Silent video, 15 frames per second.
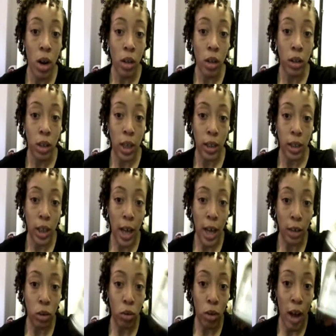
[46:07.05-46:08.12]
So that's the
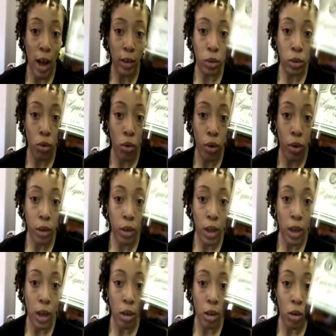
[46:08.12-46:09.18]
actual castor oil
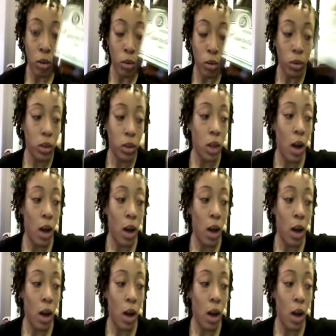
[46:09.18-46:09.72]
that I use.